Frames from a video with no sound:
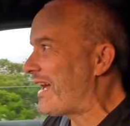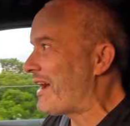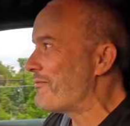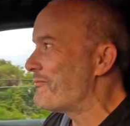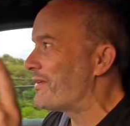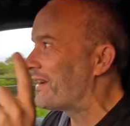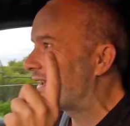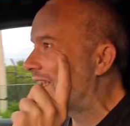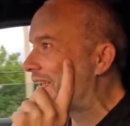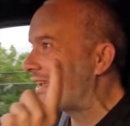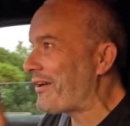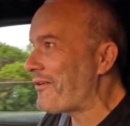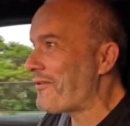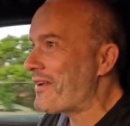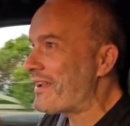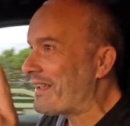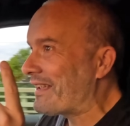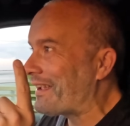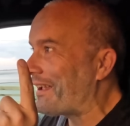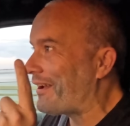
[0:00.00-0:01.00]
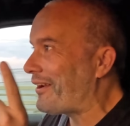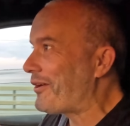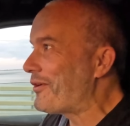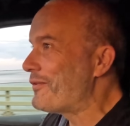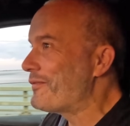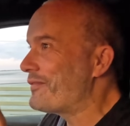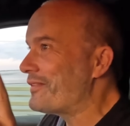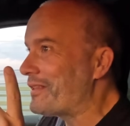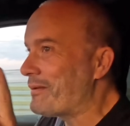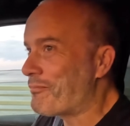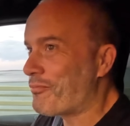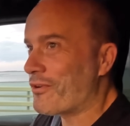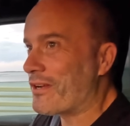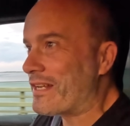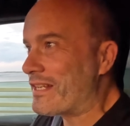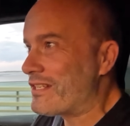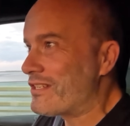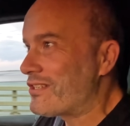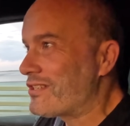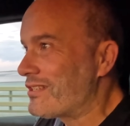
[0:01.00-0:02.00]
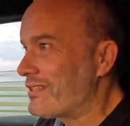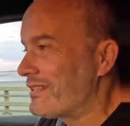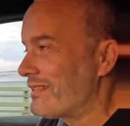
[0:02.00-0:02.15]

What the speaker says: and we're going over the bridge